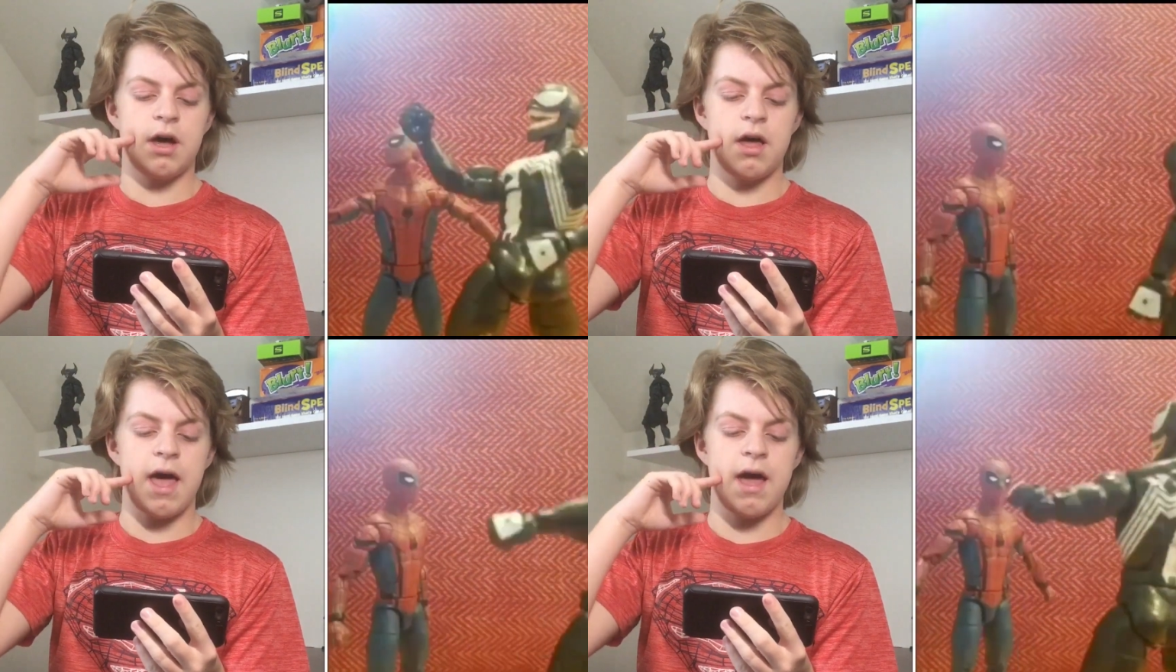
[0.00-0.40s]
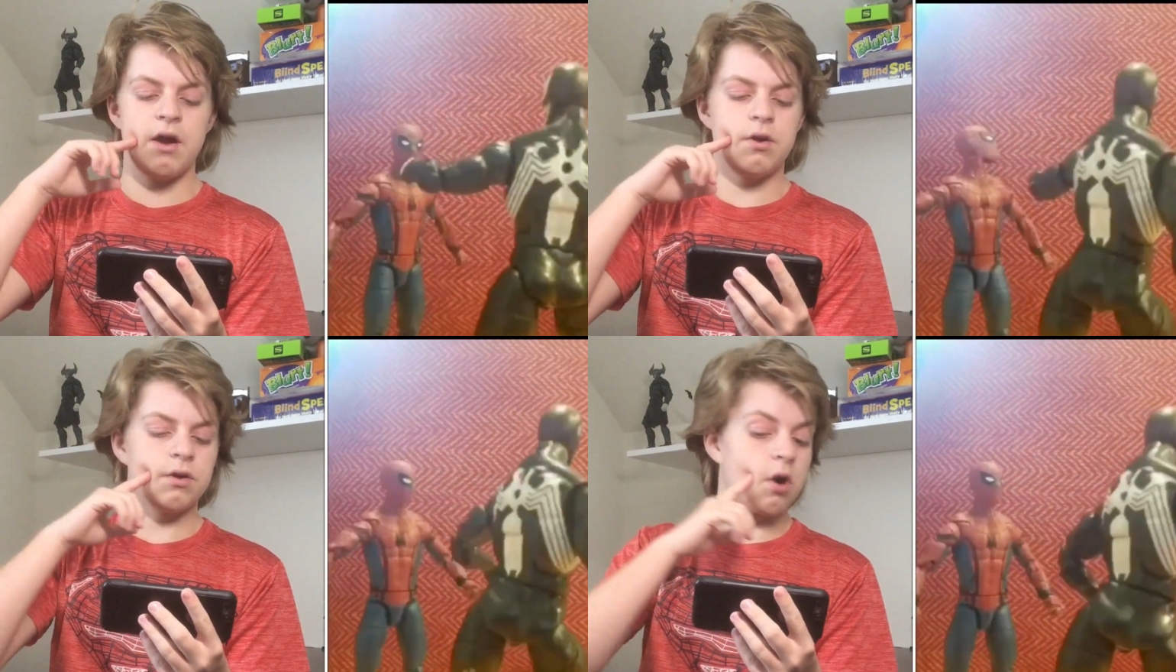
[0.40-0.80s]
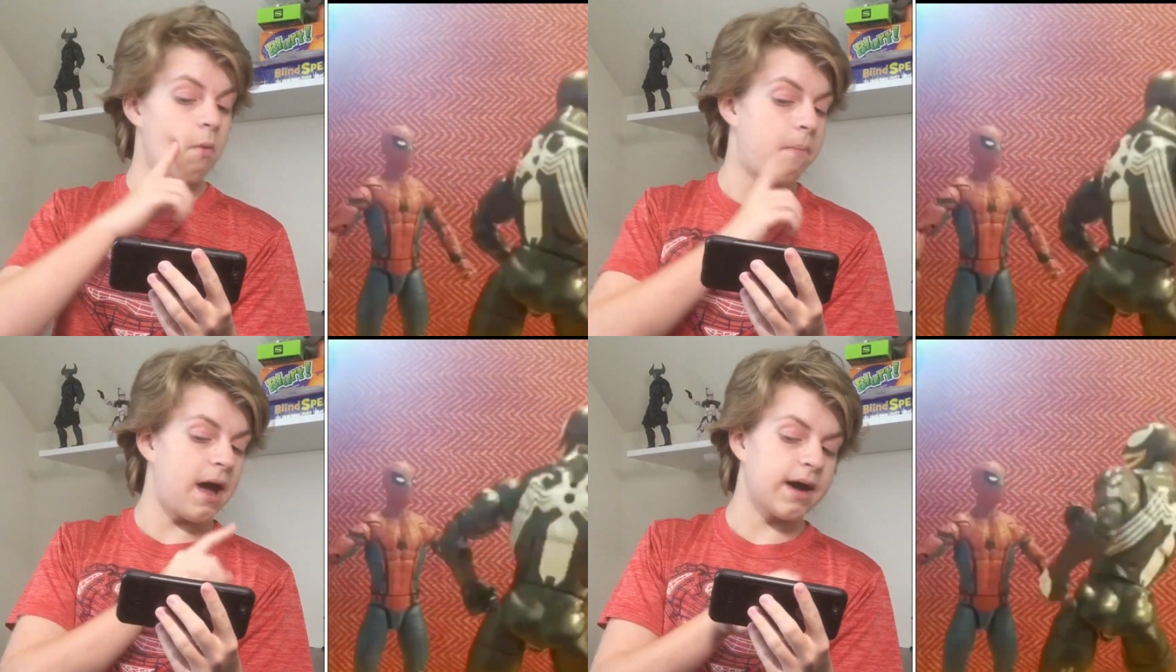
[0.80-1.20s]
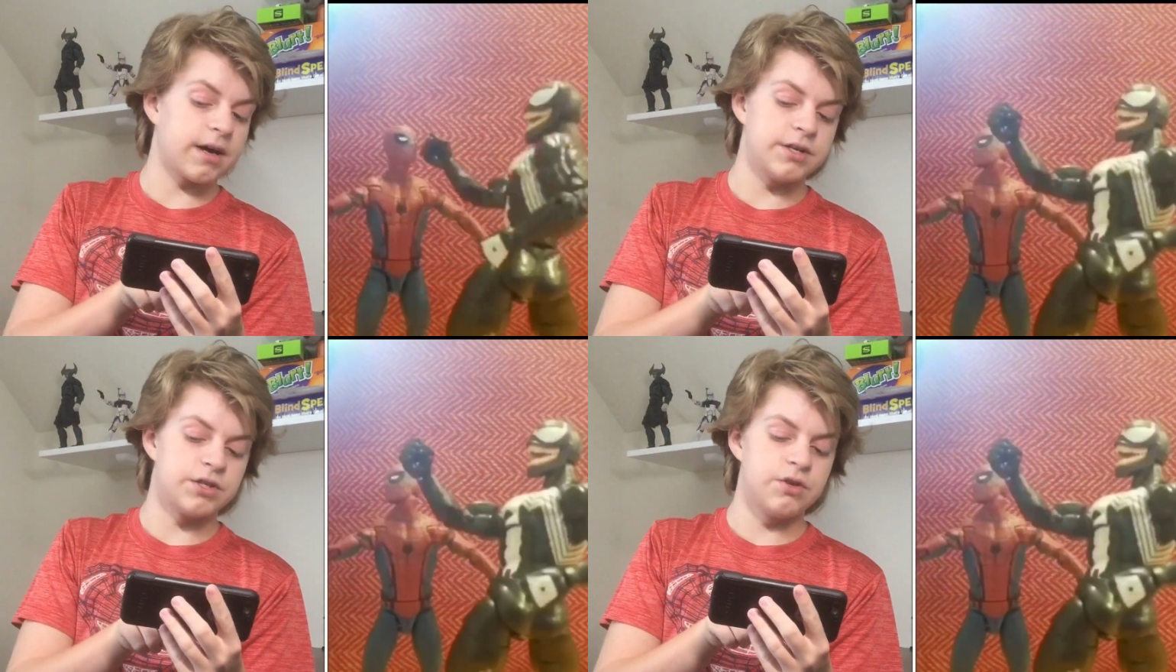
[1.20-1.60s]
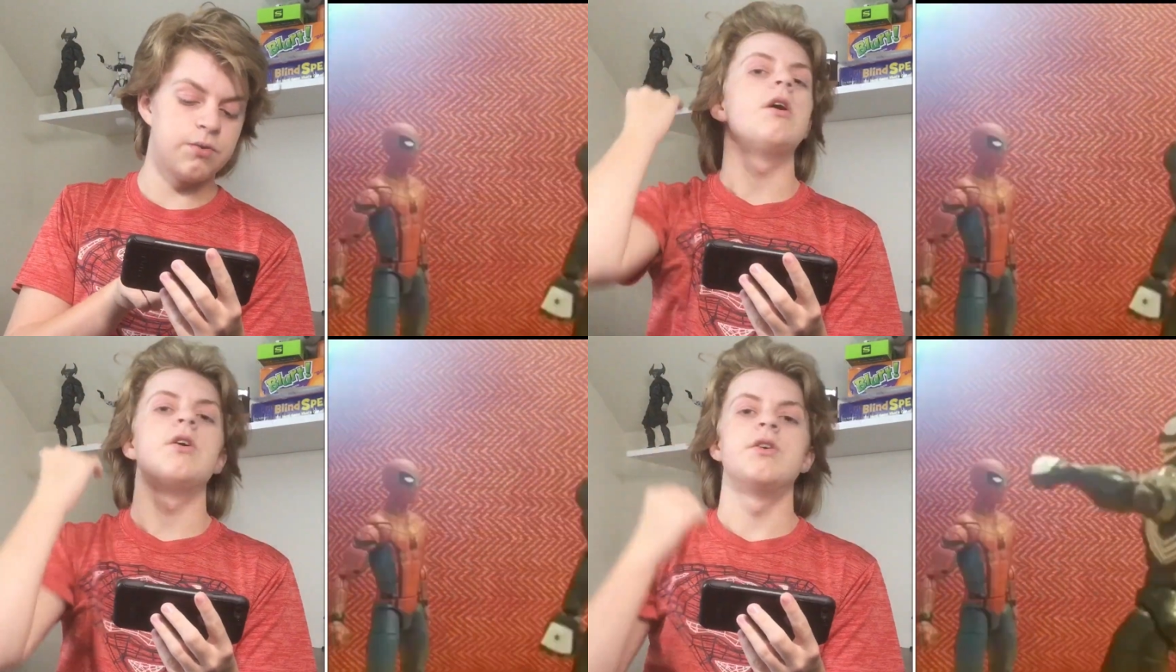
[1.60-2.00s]
head go back, because
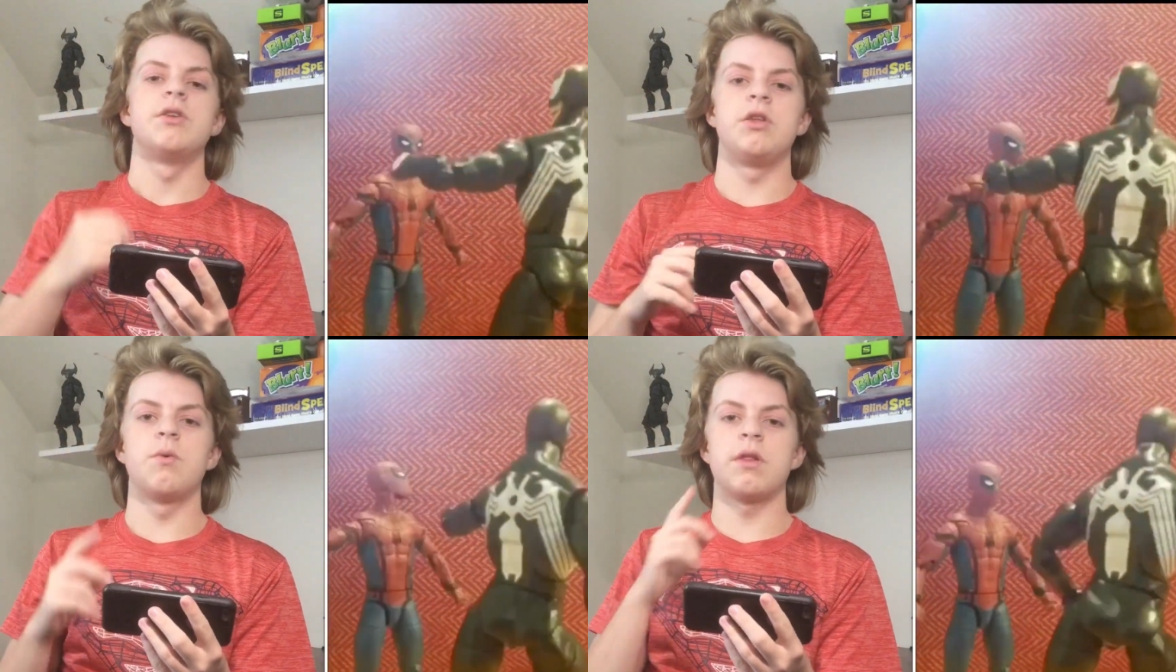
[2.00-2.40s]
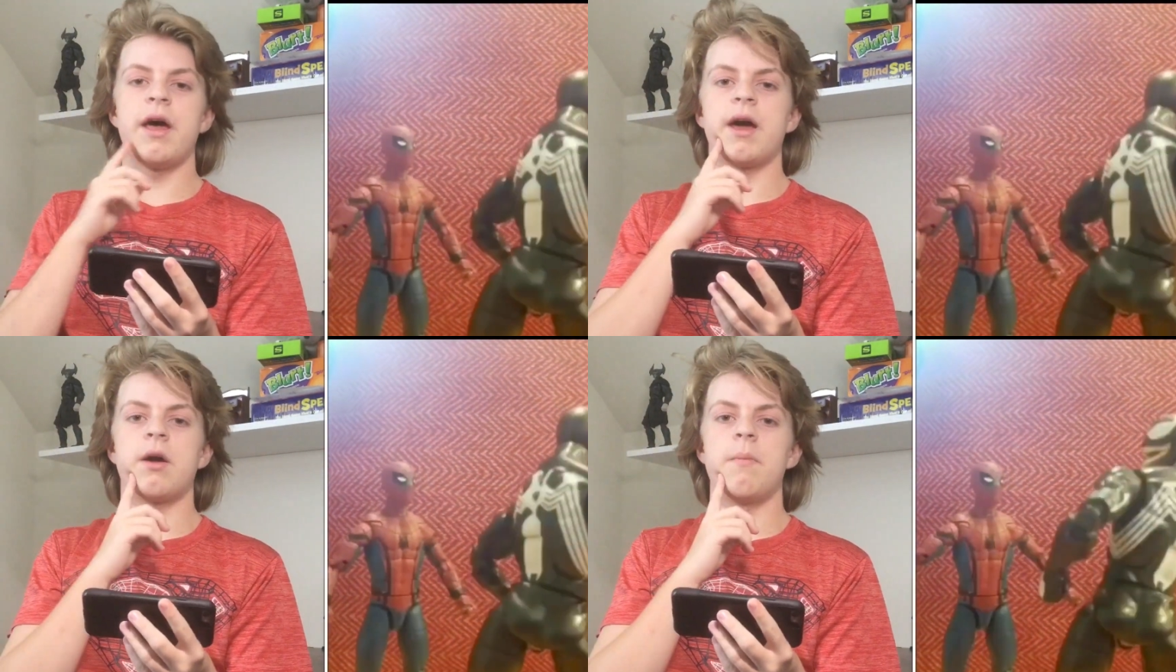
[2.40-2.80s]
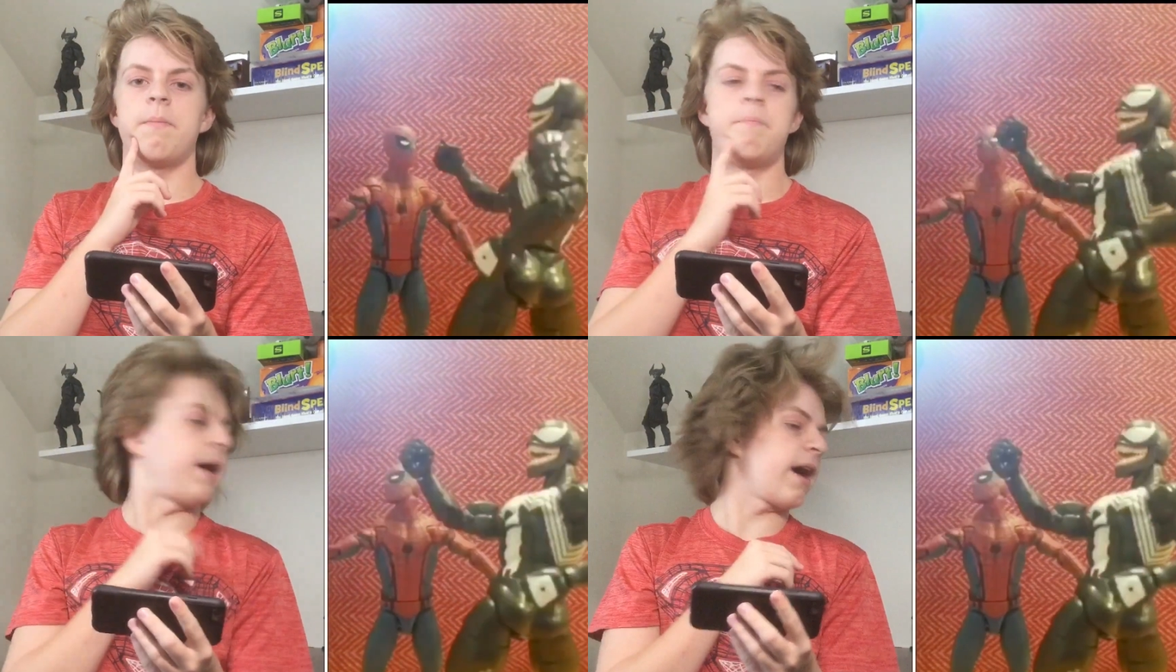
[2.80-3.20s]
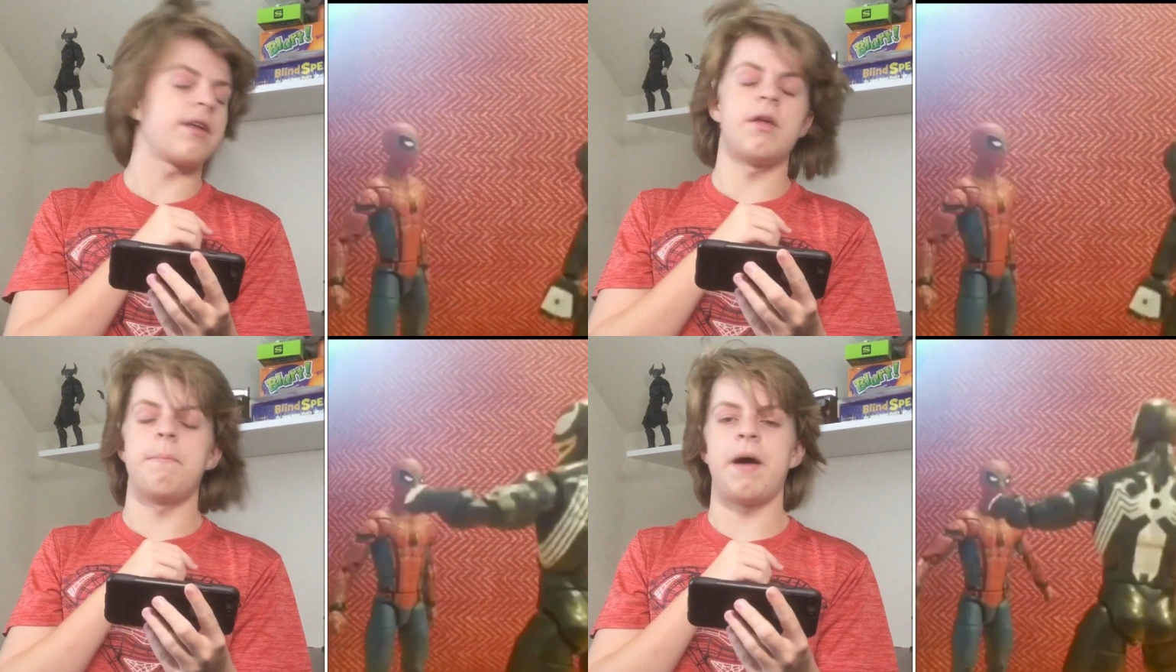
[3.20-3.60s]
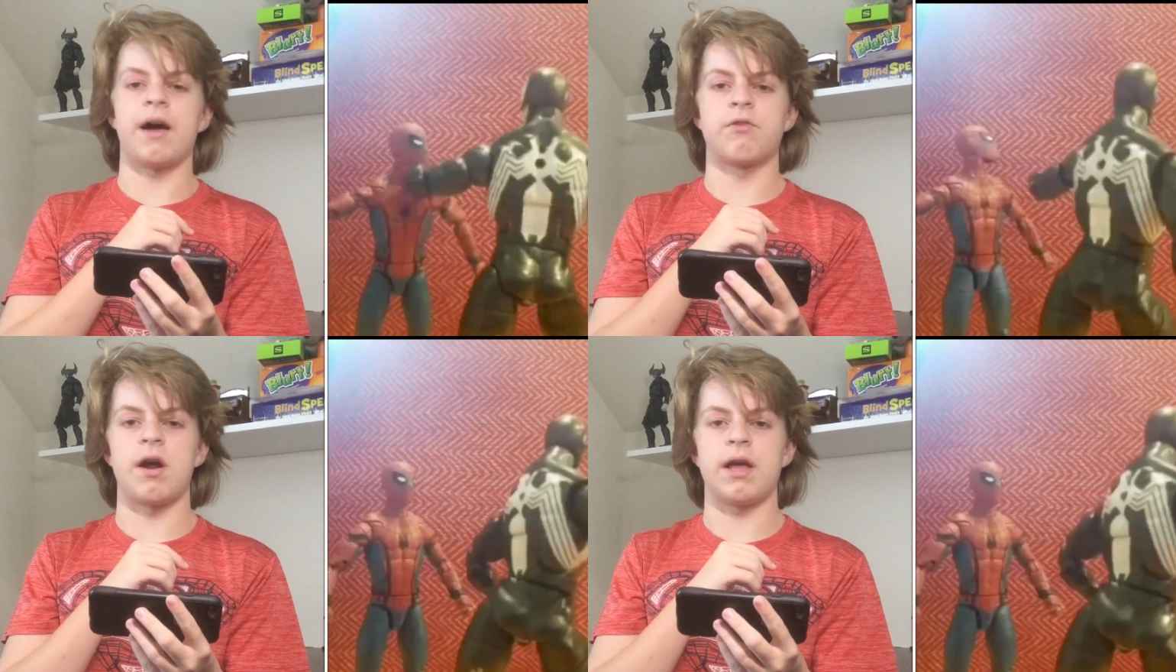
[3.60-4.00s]
you were like back and then
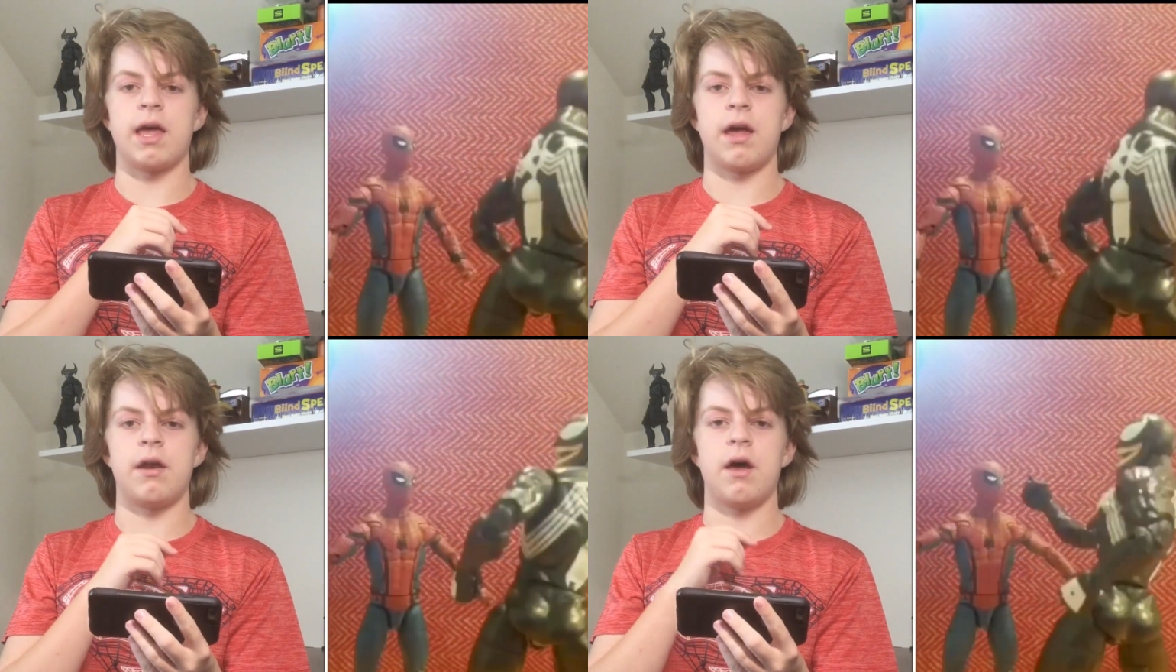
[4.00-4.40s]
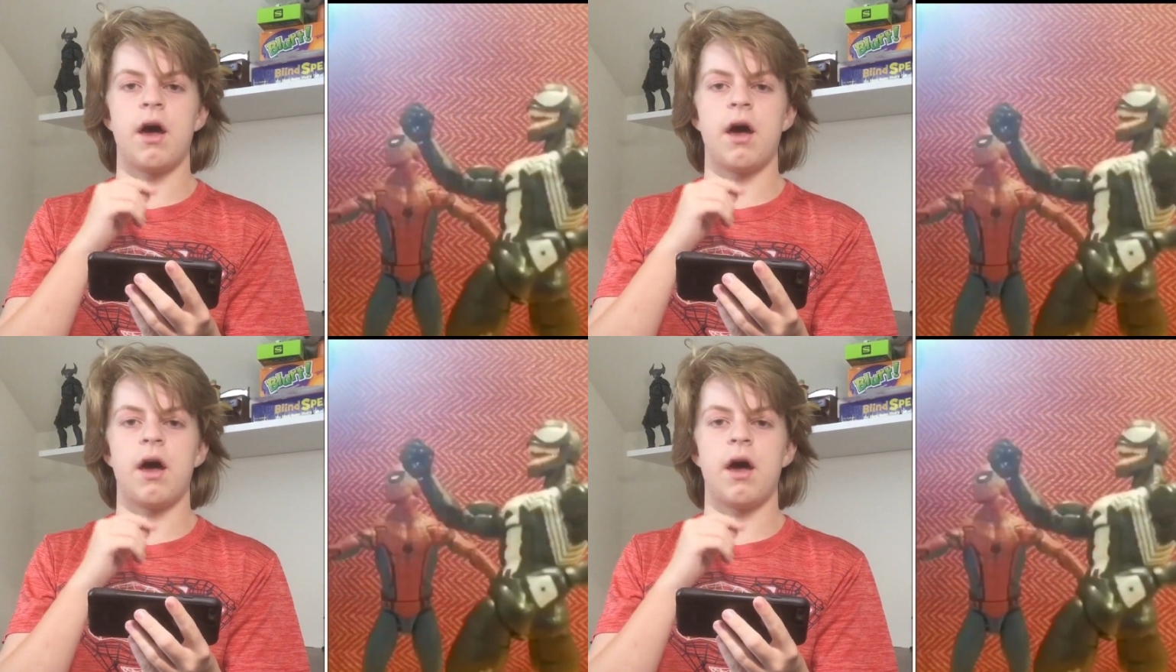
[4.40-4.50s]
back right again.